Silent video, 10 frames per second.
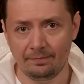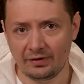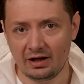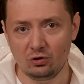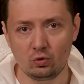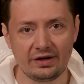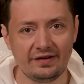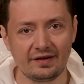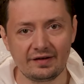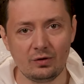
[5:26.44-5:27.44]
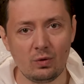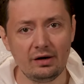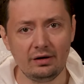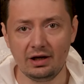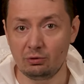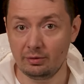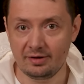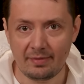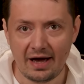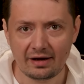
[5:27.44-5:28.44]
in 2061, it will
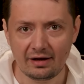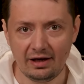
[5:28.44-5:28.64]
be back,